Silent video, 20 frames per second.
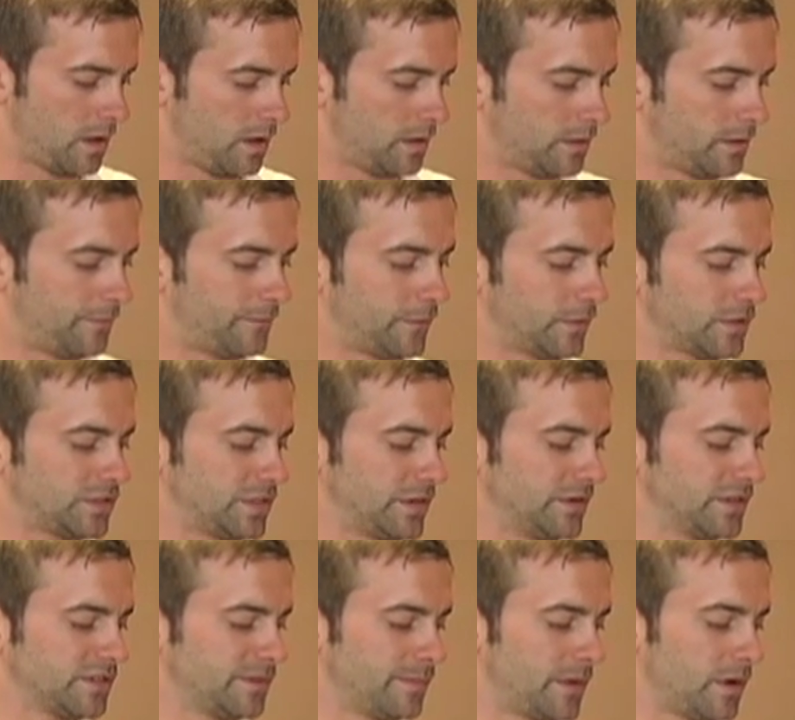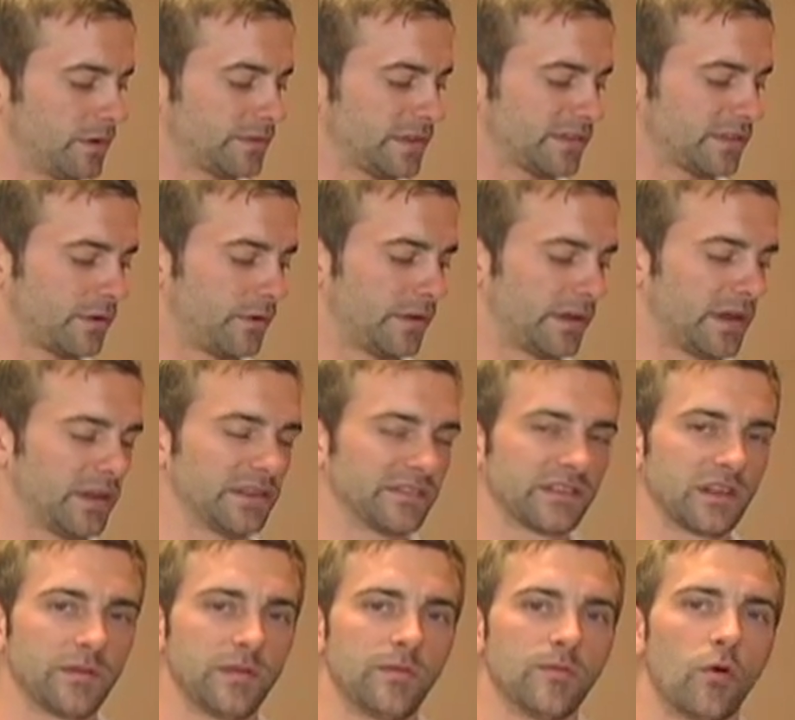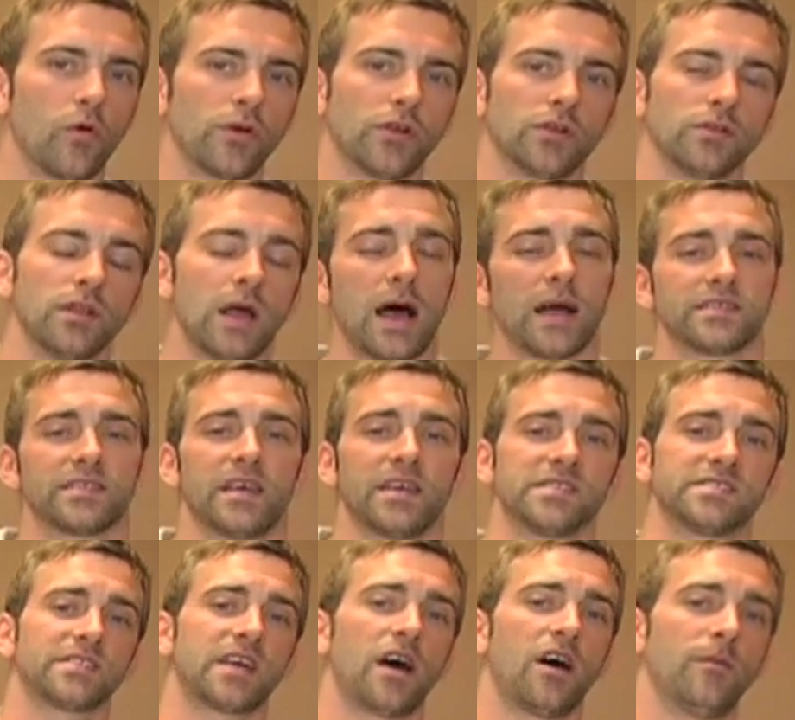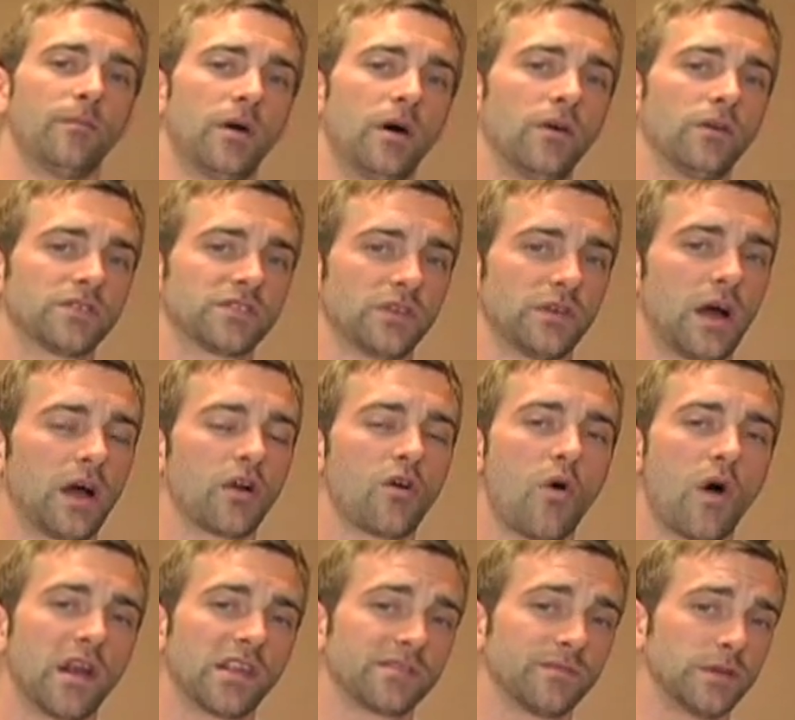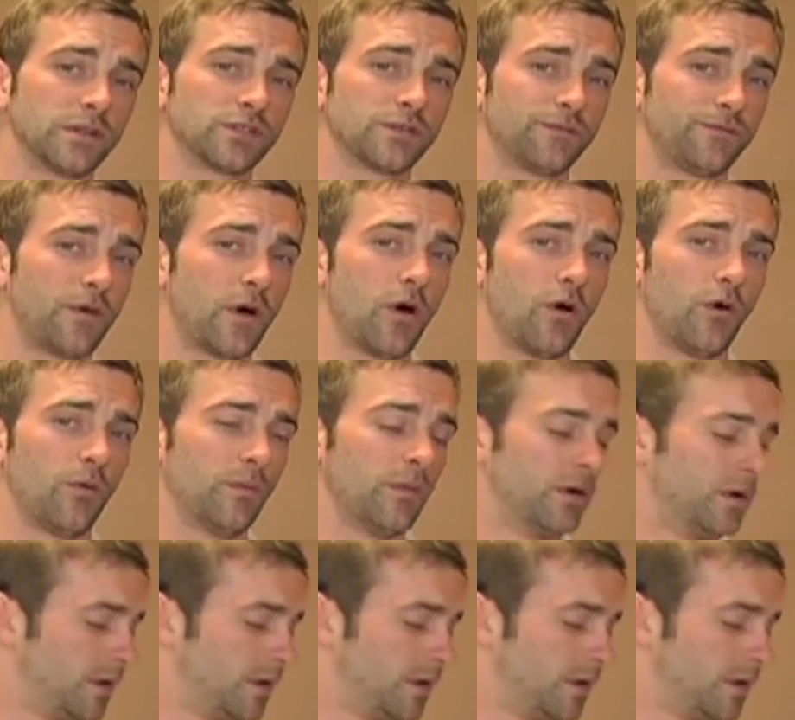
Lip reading: The first series of milk that's going in is going to be more your latte style milk, so not quite as much foam.